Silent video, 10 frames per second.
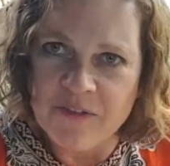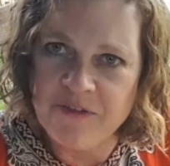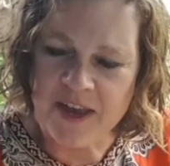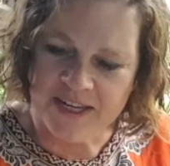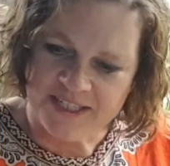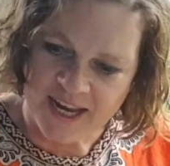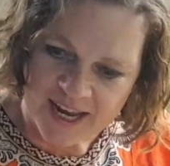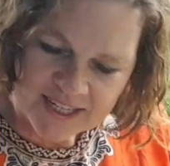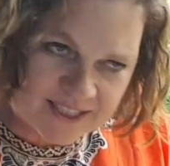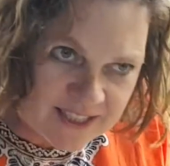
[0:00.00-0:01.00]

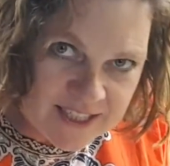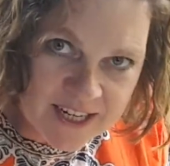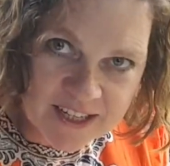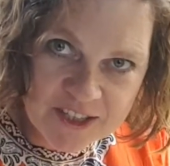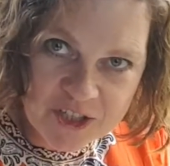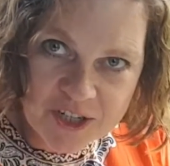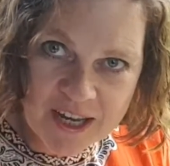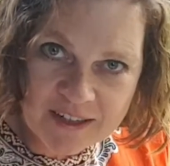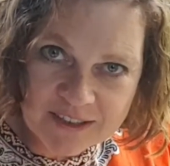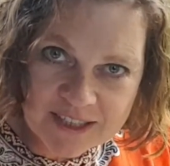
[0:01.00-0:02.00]
Fantastic! Did you
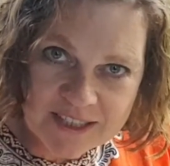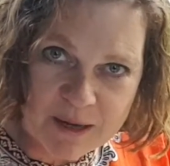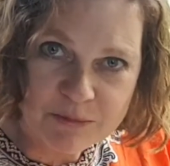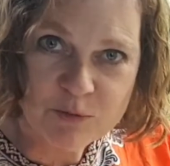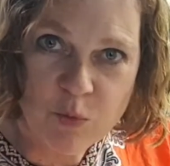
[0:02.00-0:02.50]
get steps